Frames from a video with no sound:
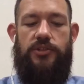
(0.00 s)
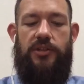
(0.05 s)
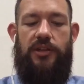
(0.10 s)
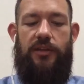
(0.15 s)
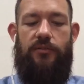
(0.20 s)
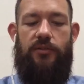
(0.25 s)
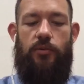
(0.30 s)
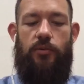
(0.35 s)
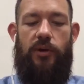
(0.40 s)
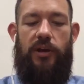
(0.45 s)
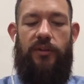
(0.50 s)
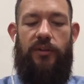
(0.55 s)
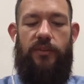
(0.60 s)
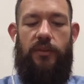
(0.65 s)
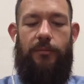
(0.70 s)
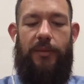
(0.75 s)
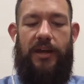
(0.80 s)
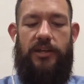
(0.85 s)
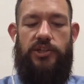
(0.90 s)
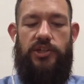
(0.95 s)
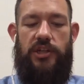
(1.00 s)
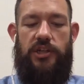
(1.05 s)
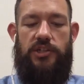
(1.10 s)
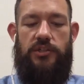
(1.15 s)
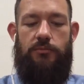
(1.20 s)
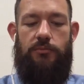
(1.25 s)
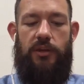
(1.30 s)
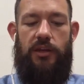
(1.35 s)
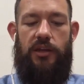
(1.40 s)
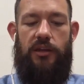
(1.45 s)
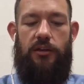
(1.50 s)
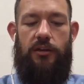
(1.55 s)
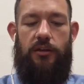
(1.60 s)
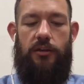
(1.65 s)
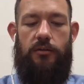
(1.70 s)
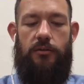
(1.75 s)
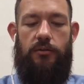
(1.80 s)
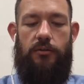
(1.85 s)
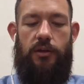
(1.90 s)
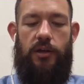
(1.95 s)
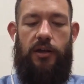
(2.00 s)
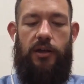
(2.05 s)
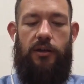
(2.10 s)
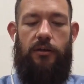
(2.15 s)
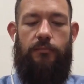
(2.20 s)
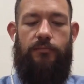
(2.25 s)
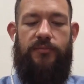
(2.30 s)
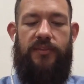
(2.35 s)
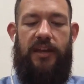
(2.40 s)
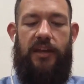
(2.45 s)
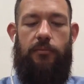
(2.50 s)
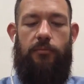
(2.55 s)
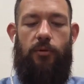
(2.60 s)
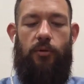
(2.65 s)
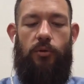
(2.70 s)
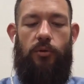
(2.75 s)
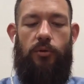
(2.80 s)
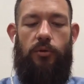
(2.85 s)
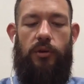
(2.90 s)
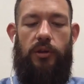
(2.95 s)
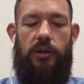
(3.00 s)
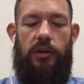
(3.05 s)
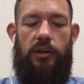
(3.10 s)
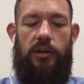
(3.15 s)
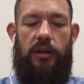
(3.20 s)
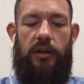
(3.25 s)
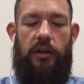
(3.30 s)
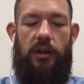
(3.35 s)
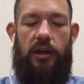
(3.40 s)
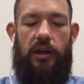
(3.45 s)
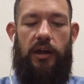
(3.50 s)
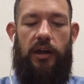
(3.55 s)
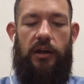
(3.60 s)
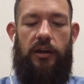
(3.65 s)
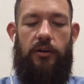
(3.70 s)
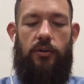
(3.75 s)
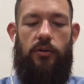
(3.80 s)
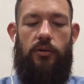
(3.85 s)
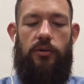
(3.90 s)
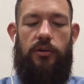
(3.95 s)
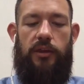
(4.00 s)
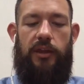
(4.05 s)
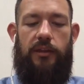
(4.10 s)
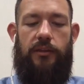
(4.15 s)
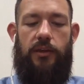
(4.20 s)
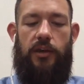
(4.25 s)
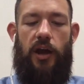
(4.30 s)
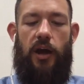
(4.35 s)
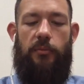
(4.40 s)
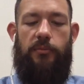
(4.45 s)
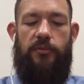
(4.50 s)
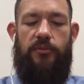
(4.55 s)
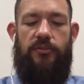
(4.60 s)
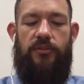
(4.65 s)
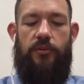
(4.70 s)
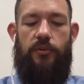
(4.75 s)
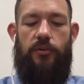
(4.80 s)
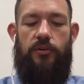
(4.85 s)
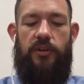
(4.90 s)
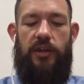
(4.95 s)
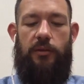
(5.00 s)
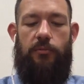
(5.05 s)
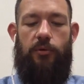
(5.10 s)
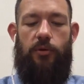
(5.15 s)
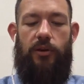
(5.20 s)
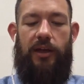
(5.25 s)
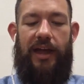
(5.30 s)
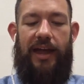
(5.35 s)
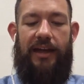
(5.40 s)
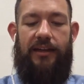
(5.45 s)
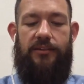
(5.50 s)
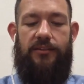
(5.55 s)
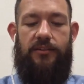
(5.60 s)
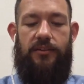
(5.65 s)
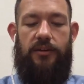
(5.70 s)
given away at the Imagination Media table. Or in the Commerce Hero table at